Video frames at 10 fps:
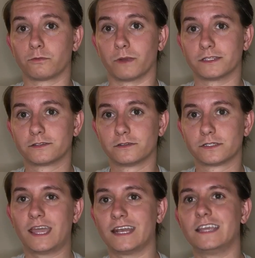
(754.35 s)

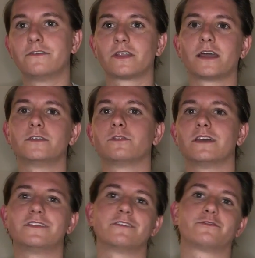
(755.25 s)
rentals and even let you
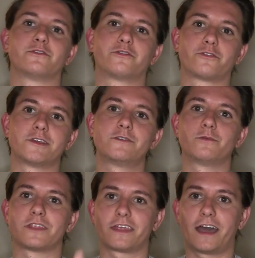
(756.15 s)
live in it for free
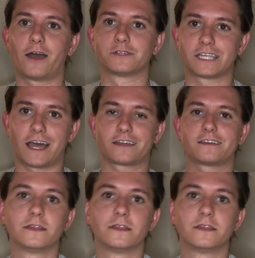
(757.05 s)
with house hacking.